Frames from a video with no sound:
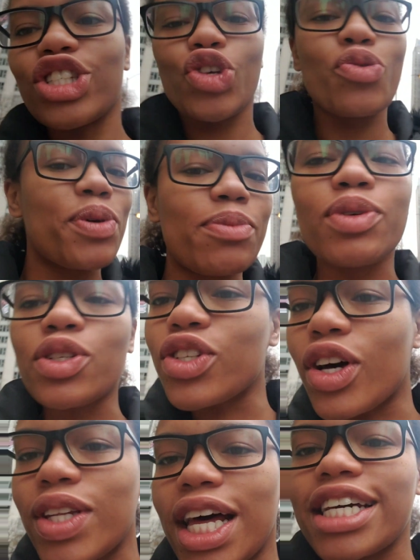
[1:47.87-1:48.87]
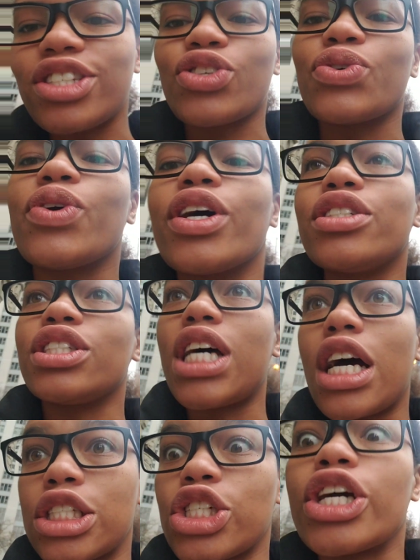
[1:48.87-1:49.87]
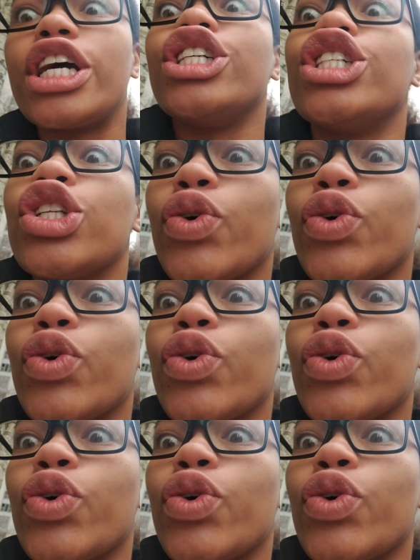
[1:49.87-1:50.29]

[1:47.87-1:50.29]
The two people you don't lie to are your doctor and your